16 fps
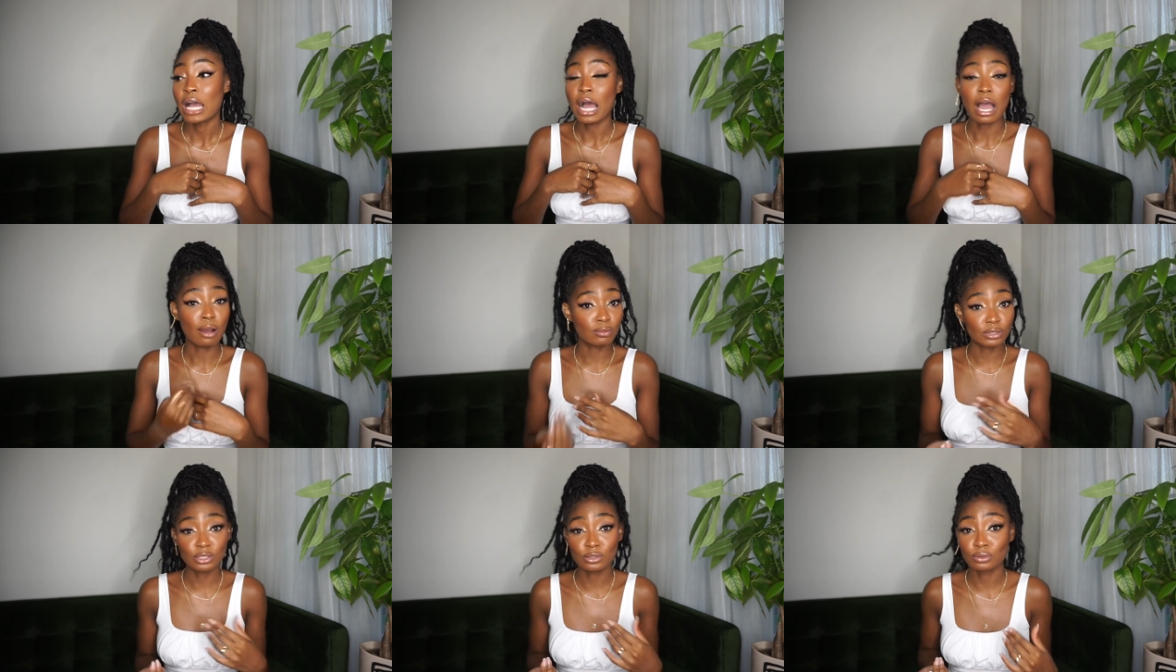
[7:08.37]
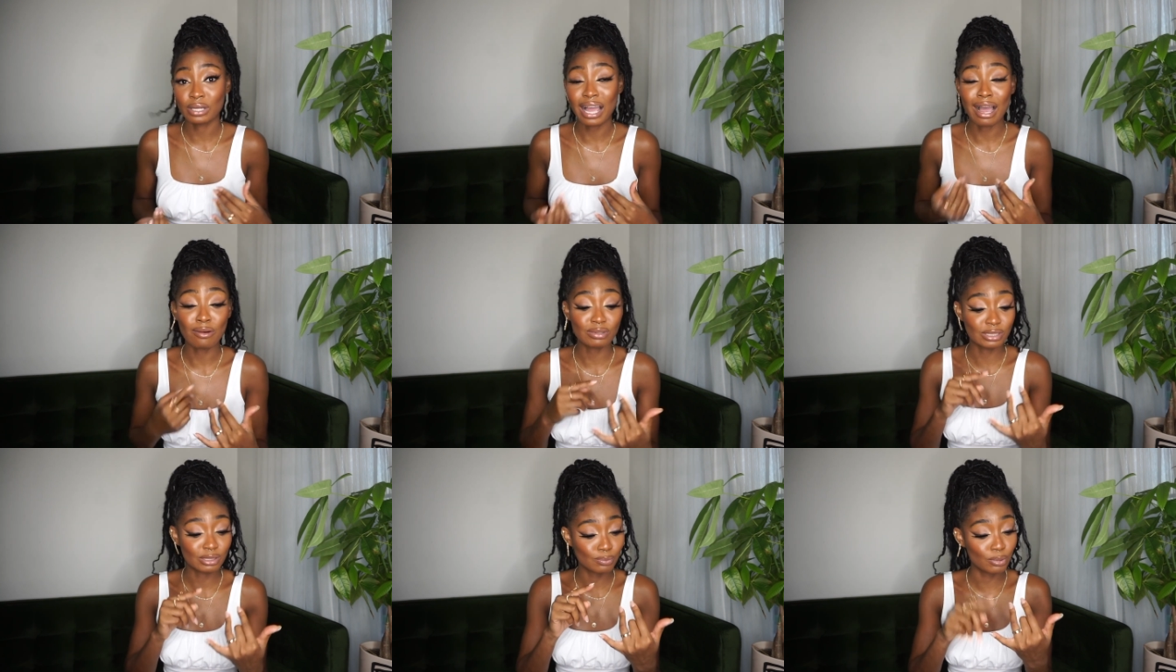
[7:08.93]
I was
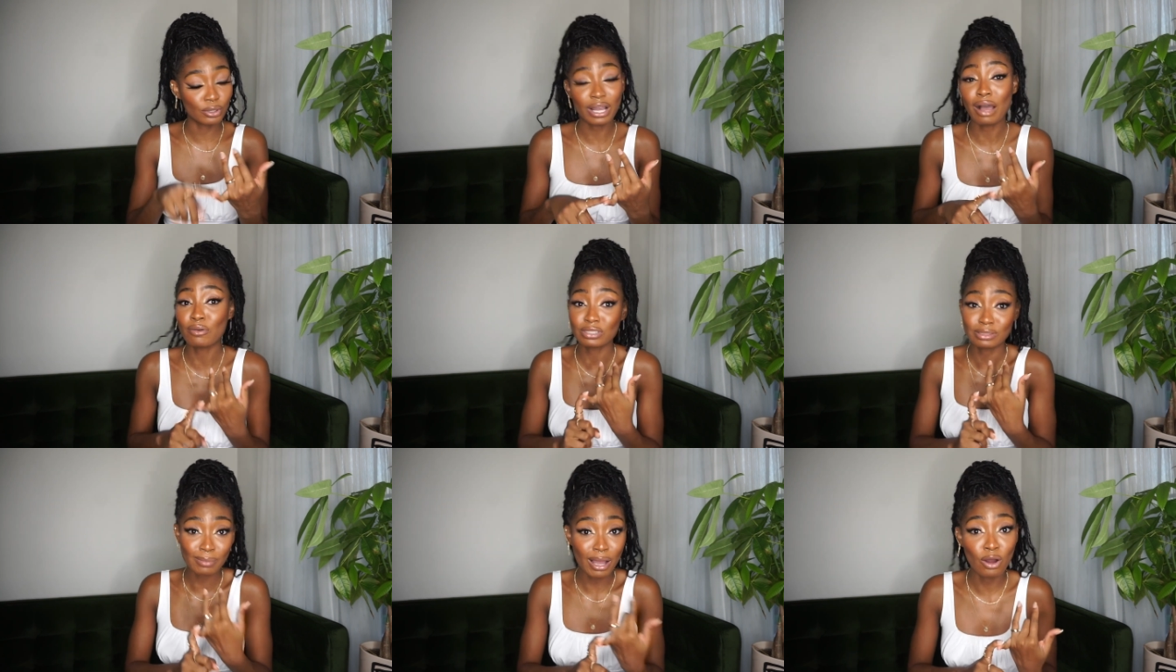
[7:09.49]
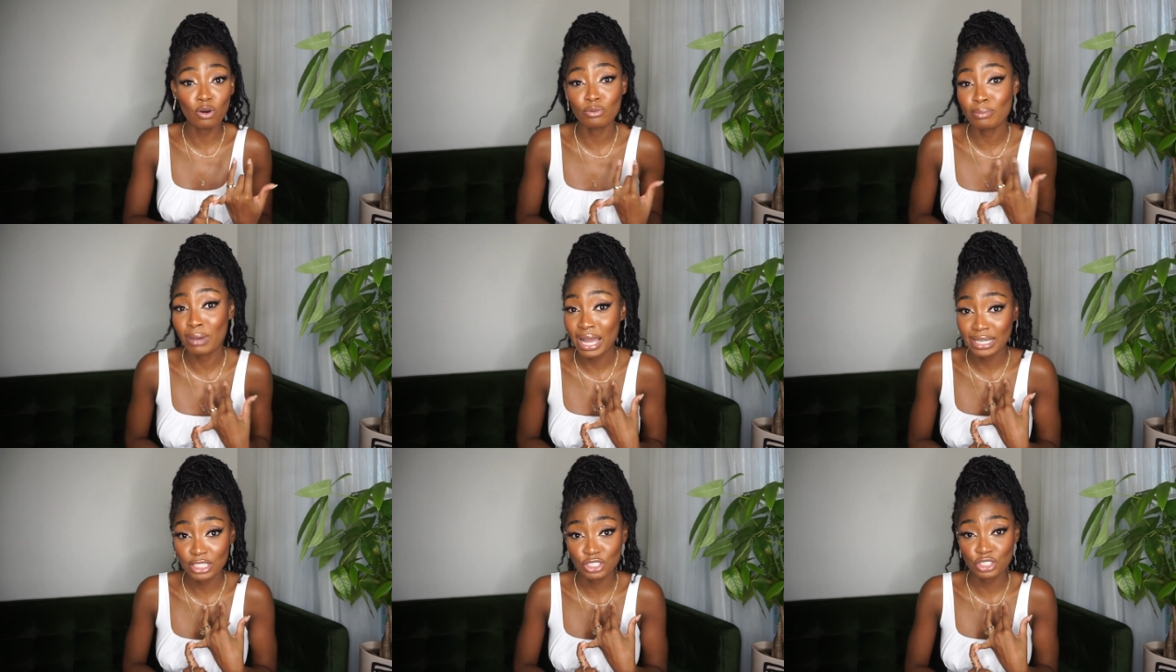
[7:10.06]
my own
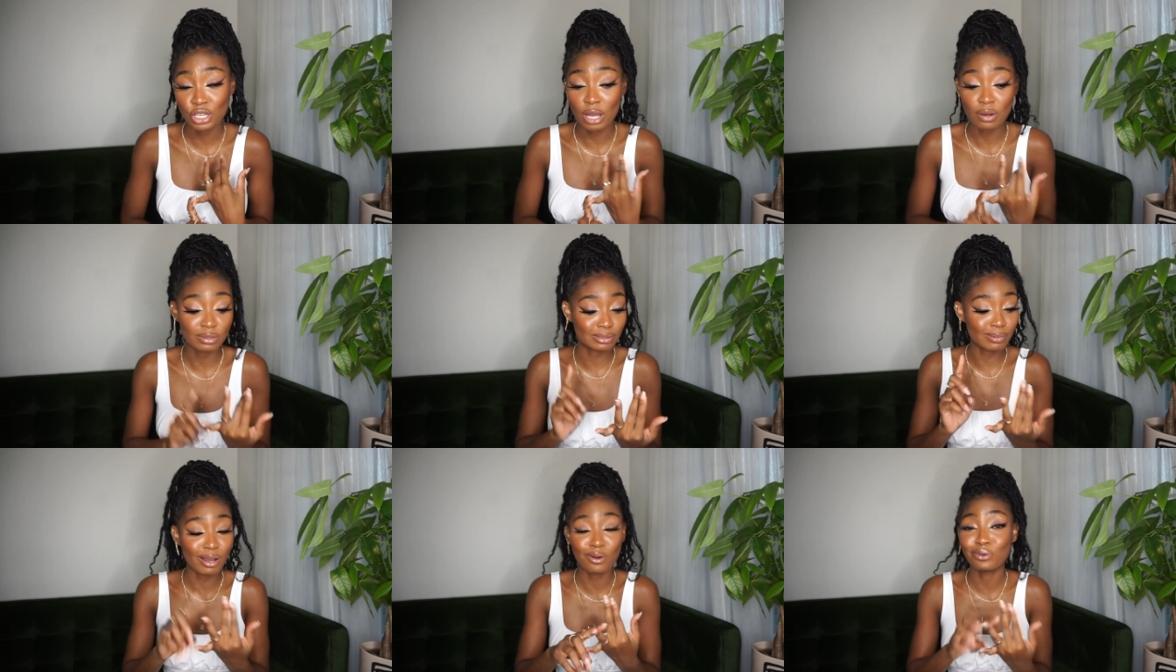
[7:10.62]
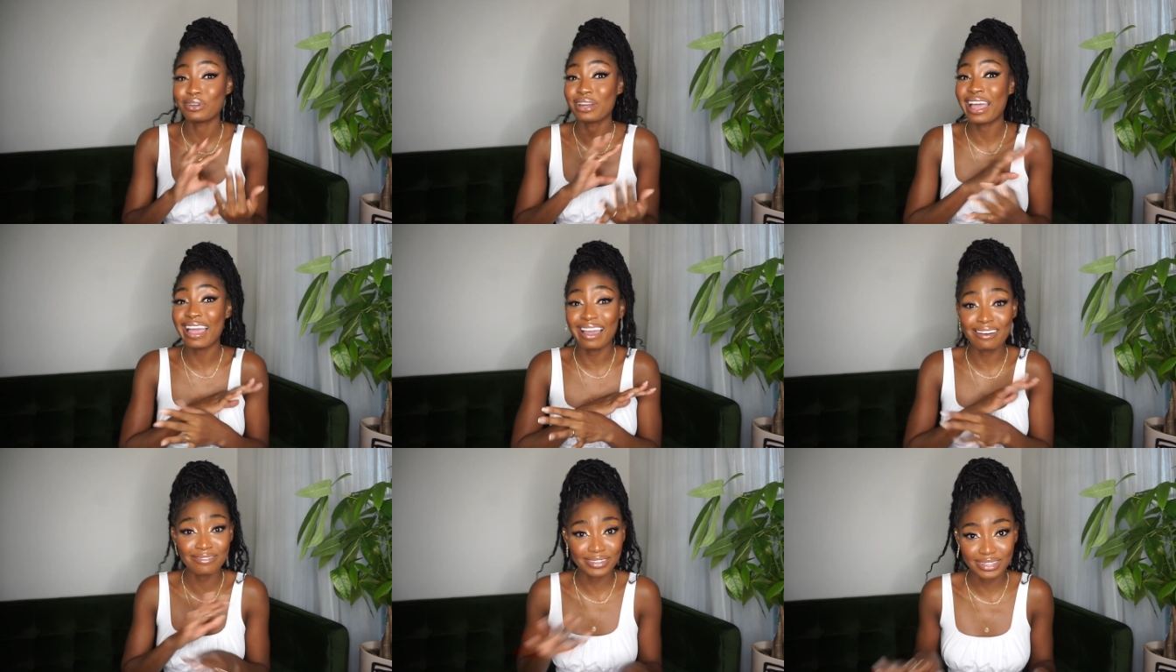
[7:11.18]
manager. I was my own
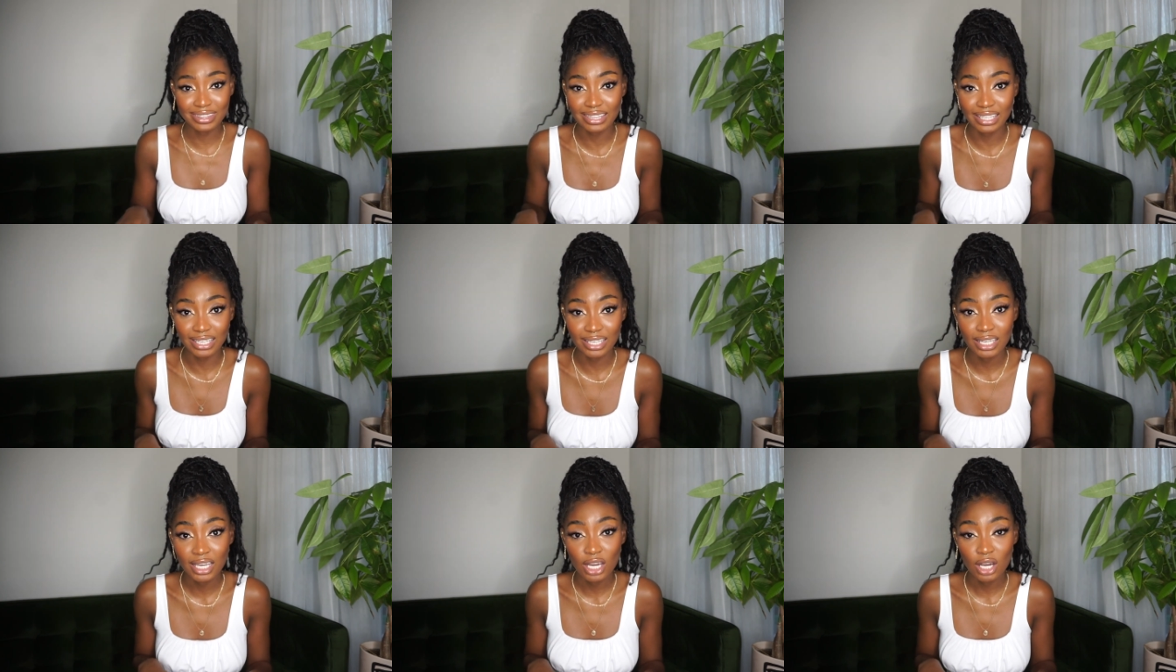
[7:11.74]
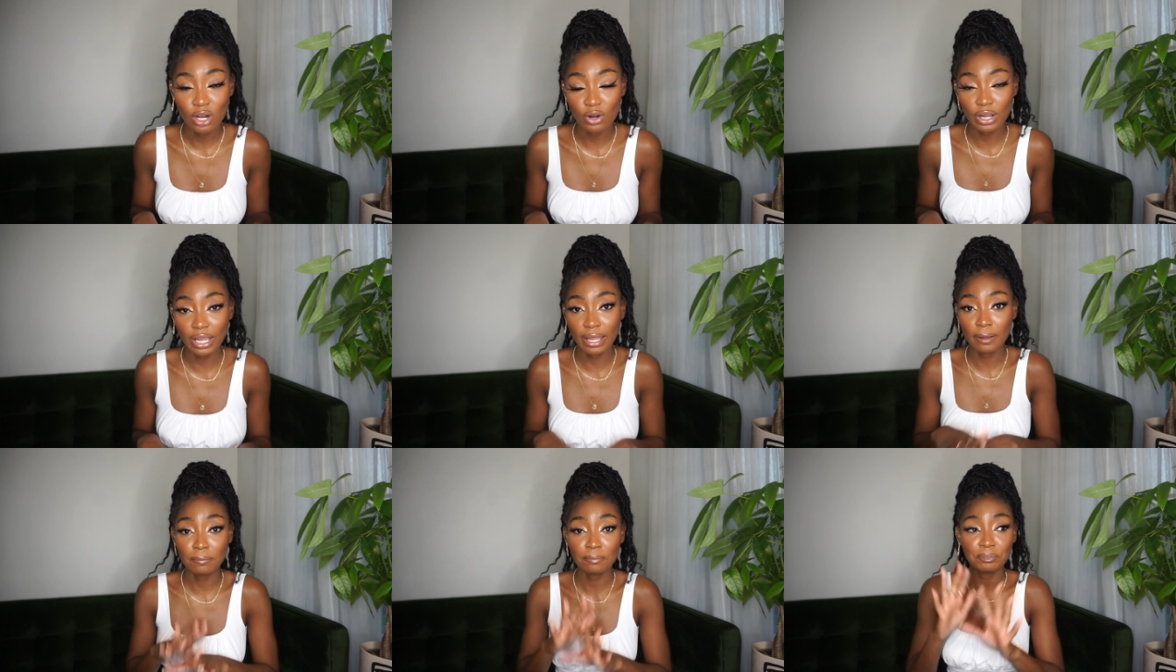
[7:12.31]
everything.
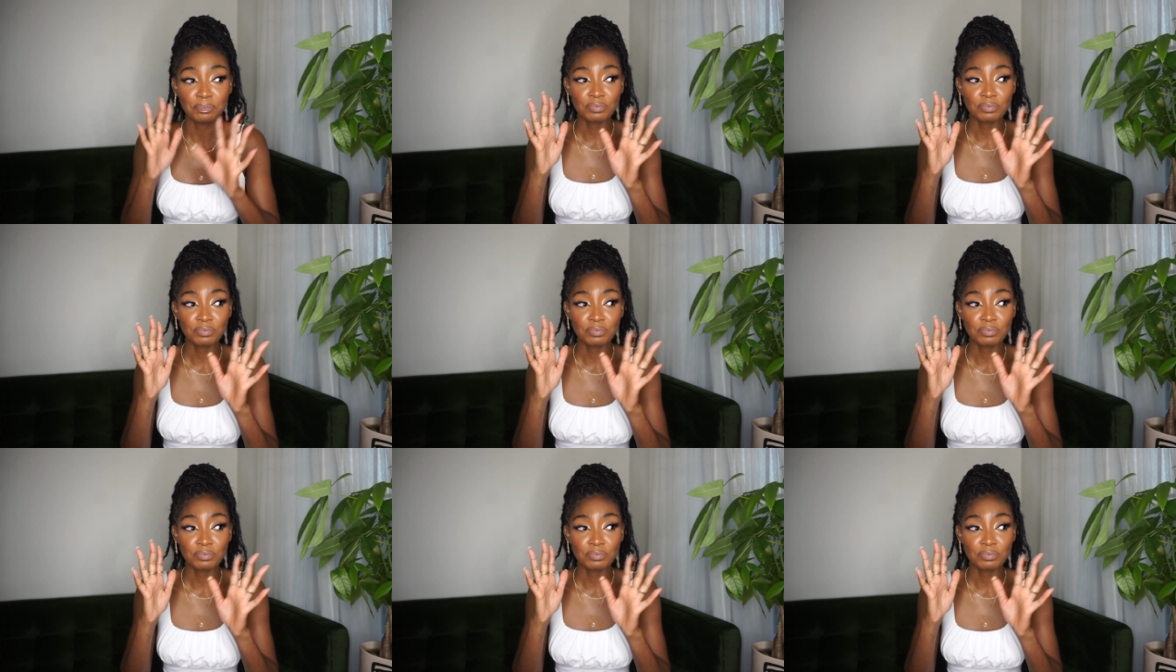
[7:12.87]
Okay.